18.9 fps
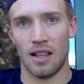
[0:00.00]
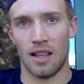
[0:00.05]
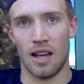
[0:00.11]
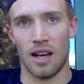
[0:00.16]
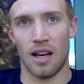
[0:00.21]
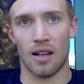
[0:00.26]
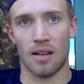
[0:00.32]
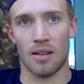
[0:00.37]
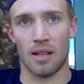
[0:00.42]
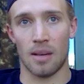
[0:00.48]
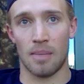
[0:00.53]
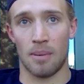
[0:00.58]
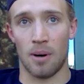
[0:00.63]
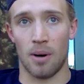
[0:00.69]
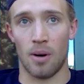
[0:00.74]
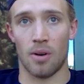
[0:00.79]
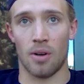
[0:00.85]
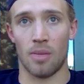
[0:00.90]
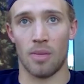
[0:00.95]
the young like
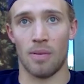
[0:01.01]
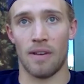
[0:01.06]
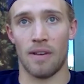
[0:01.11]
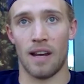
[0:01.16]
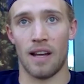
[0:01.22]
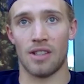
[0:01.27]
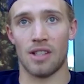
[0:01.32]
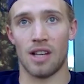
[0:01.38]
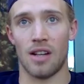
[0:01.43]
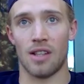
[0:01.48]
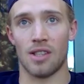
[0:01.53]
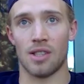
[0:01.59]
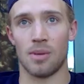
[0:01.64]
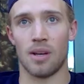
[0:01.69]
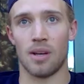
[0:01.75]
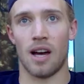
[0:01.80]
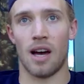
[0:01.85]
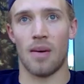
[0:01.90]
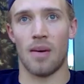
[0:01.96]
pro group of NHLers
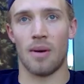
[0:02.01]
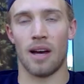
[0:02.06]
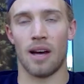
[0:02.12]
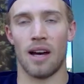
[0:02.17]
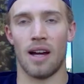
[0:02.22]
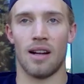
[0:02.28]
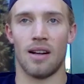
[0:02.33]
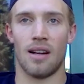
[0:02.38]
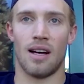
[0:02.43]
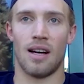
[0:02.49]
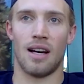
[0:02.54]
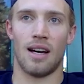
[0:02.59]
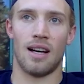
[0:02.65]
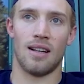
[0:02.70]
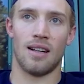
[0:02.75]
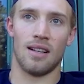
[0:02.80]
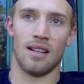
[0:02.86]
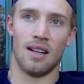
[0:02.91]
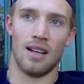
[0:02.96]
that we got
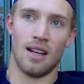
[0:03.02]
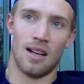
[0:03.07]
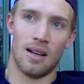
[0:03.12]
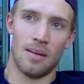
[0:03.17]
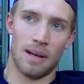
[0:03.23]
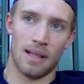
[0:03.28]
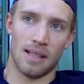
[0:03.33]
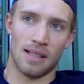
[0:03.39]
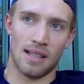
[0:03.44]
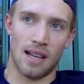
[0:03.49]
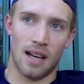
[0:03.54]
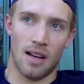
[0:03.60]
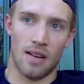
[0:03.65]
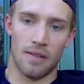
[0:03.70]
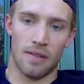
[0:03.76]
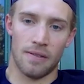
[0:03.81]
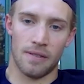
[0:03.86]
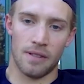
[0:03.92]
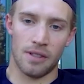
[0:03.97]

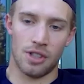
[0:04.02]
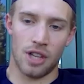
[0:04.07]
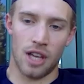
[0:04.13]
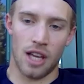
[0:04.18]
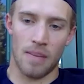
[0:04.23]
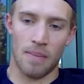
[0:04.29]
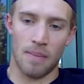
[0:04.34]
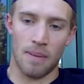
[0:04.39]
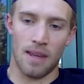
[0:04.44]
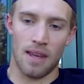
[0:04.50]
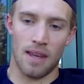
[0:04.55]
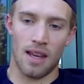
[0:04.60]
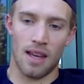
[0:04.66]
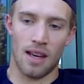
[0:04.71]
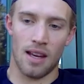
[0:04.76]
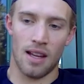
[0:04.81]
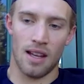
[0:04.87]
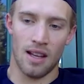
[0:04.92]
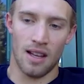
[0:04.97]
myself, Jake
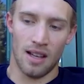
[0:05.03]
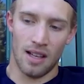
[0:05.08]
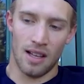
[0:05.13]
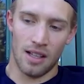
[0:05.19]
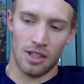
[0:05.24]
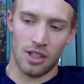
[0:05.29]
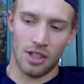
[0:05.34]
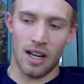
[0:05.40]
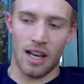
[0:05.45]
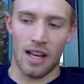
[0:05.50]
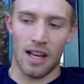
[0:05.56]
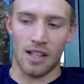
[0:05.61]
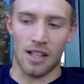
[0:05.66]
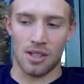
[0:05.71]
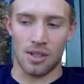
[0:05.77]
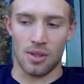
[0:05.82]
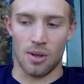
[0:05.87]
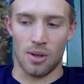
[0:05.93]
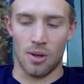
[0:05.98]
Bean, Jared
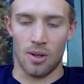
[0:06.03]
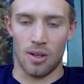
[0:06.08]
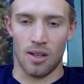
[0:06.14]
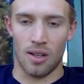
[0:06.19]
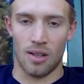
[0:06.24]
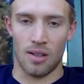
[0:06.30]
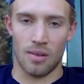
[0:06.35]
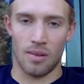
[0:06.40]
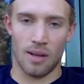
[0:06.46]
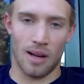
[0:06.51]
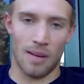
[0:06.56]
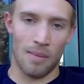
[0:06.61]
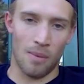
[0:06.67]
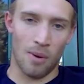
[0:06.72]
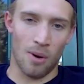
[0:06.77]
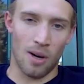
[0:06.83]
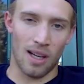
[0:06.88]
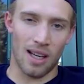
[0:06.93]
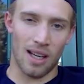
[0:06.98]
Anderson Dolan. We got
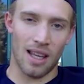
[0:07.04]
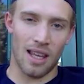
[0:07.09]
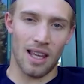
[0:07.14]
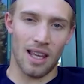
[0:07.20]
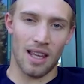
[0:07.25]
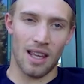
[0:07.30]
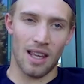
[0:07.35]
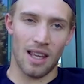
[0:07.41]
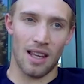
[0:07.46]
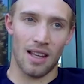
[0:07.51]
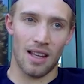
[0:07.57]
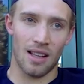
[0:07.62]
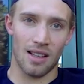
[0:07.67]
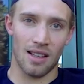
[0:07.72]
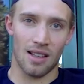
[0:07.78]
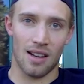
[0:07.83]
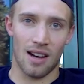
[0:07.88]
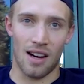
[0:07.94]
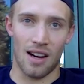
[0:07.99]
Morgan Geeky,
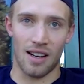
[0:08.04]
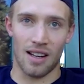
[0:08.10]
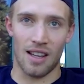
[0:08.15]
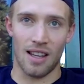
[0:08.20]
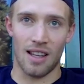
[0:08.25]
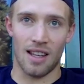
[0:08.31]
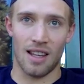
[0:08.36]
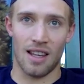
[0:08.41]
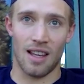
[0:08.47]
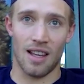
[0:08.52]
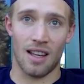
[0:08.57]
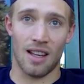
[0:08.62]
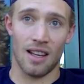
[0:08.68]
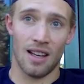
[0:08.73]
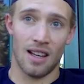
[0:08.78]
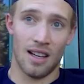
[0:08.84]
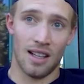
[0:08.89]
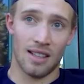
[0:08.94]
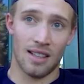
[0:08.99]
Connor Geeky,
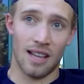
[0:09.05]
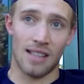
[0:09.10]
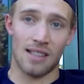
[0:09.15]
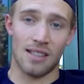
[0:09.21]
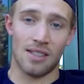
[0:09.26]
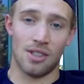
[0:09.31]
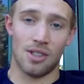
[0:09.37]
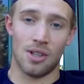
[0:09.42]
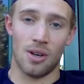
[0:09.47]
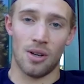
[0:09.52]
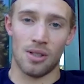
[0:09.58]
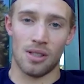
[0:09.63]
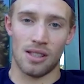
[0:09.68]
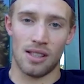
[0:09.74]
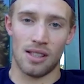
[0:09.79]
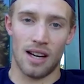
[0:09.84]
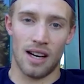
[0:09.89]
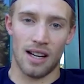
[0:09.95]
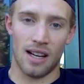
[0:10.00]
Tyson
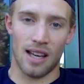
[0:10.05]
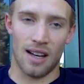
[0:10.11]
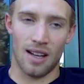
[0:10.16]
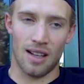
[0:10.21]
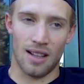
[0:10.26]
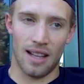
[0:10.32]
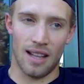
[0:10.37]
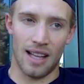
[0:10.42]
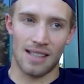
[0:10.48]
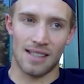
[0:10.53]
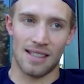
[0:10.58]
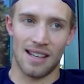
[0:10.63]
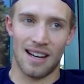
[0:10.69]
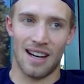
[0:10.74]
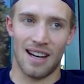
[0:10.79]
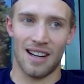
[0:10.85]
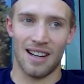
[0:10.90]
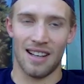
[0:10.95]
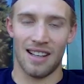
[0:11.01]
Jost is there, Kel Clegg's
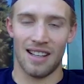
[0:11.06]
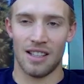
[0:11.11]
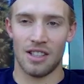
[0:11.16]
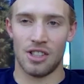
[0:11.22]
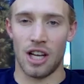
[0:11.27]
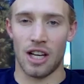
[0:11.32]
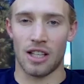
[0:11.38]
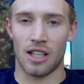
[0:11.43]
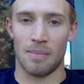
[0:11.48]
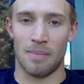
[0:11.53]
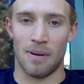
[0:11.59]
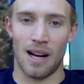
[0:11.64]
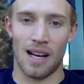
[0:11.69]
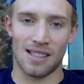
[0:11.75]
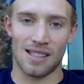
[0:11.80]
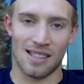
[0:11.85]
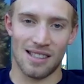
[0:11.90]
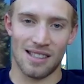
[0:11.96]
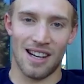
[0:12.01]
there, Jake
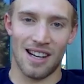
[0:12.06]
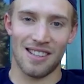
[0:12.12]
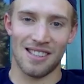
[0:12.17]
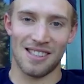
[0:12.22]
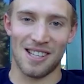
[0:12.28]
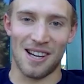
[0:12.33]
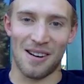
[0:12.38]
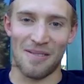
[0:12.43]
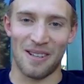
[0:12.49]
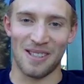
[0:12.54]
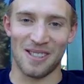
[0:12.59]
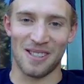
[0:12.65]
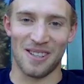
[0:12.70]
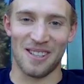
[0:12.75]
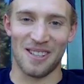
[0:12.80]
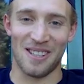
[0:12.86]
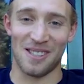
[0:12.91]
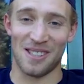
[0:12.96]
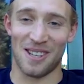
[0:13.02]
DeBrusque is there this summer.
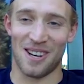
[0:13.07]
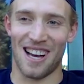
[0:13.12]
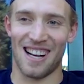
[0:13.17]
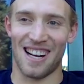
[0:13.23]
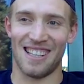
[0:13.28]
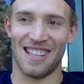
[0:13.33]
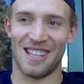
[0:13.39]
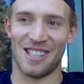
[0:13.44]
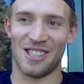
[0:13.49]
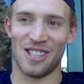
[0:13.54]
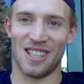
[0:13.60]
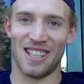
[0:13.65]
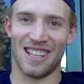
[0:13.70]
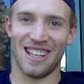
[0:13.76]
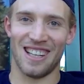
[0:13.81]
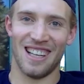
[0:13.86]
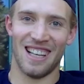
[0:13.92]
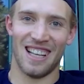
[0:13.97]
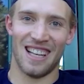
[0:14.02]
So he's a great
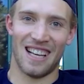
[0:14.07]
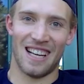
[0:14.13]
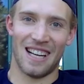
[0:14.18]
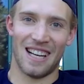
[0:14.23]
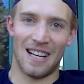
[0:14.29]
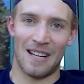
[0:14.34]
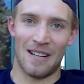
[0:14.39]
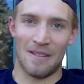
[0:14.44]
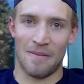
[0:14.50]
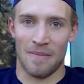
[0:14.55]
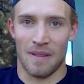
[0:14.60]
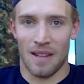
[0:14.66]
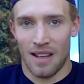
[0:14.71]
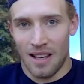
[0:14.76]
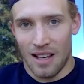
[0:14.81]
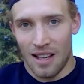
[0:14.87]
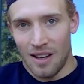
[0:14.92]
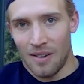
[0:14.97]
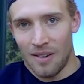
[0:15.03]
addition.
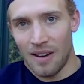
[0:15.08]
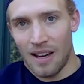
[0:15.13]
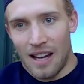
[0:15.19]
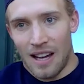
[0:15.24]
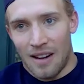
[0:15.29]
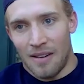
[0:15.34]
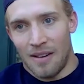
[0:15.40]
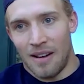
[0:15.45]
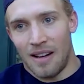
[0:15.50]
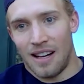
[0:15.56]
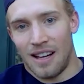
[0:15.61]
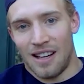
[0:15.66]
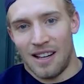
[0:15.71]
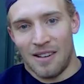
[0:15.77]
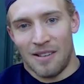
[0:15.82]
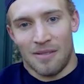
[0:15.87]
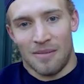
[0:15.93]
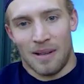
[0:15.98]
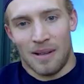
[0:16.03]
We got
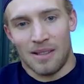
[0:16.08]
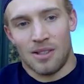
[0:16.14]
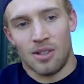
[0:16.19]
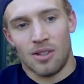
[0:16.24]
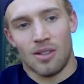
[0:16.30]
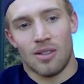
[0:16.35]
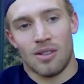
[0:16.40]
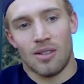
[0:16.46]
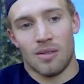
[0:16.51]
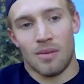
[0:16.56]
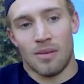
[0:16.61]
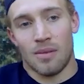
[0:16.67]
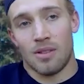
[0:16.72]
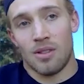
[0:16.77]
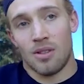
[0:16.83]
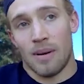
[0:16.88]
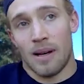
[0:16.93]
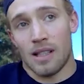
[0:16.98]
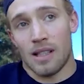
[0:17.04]
my two
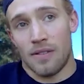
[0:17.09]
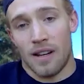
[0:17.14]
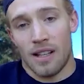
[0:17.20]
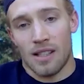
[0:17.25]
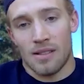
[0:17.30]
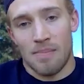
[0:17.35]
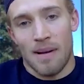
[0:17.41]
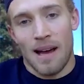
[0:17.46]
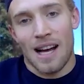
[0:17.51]
best friends,